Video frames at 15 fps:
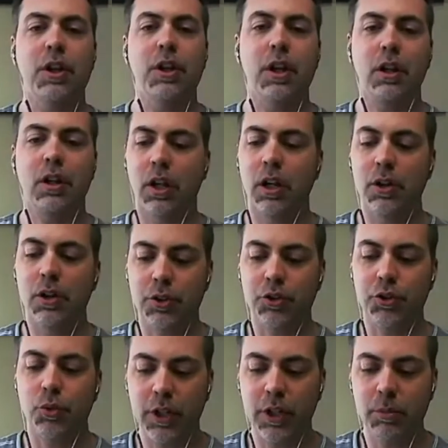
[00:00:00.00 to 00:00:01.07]
saying here's a
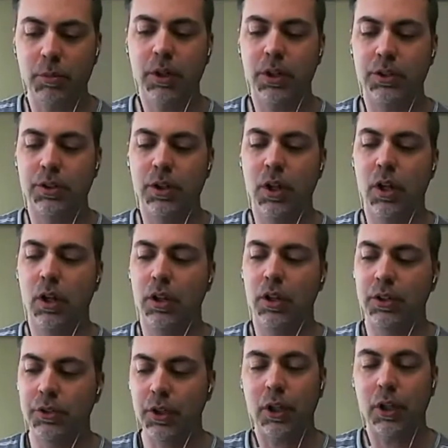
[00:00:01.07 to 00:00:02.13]
20-minute
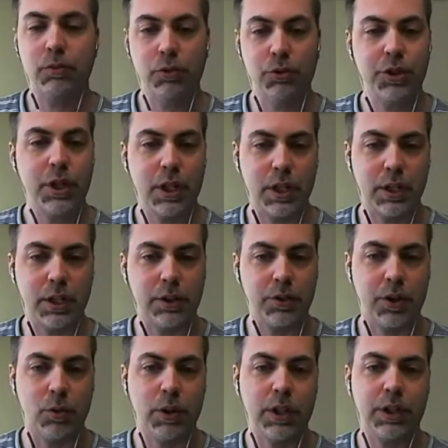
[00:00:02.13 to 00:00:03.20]
set of routines
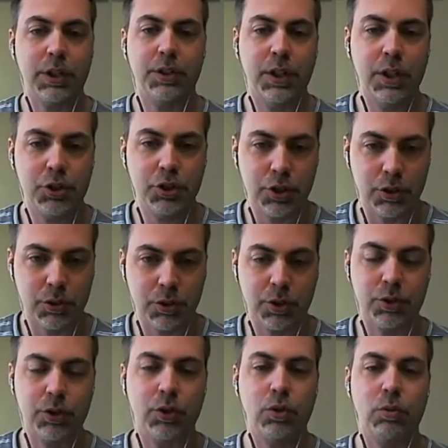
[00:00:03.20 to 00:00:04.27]
that we can teach you
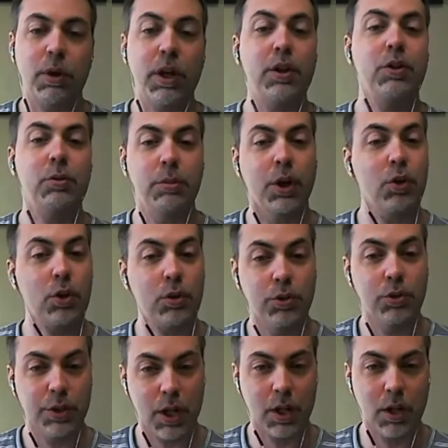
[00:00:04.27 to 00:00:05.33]
to do better and better over
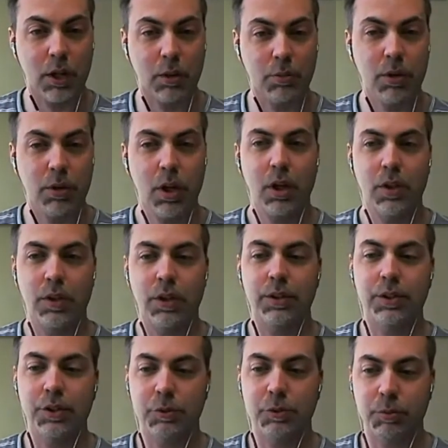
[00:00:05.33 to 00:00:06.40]
time, that
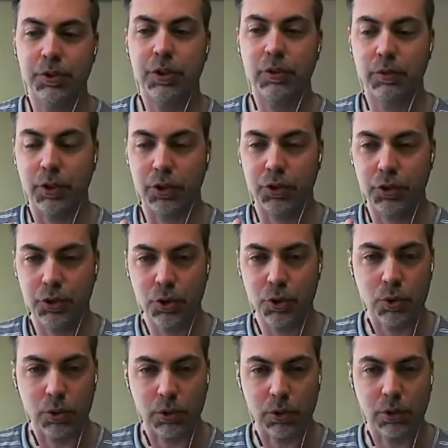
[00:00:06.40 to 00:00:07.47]
is a specific
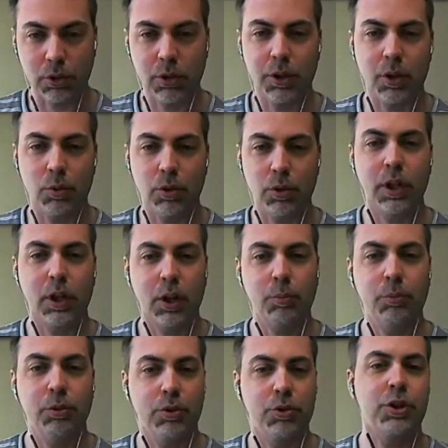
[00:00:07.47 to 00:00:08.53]
tool that will
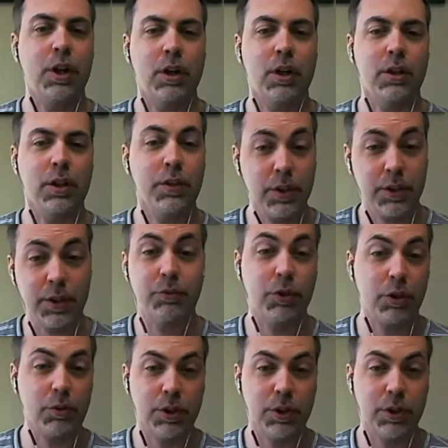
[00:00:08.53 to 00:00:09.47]
help your child. And I think that's very